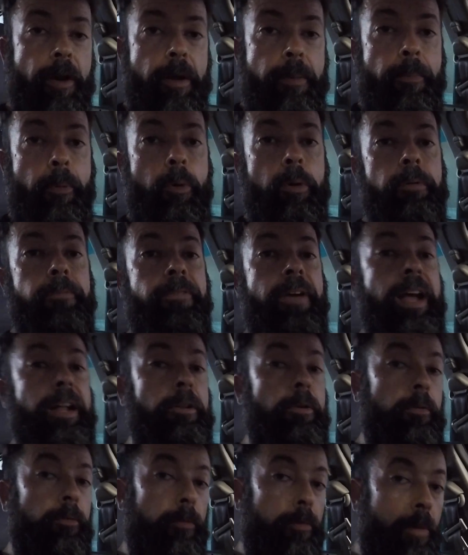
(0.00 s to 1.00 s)
important
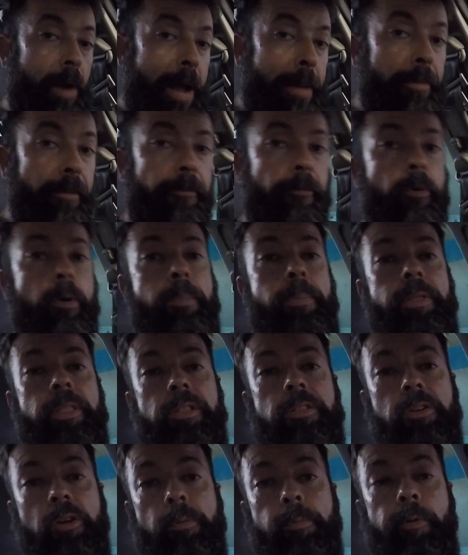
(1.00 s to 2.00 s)
factor right before we put
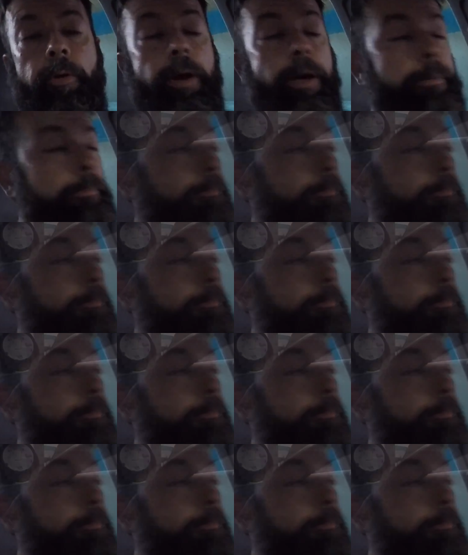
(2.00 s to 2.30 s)
the turbo on.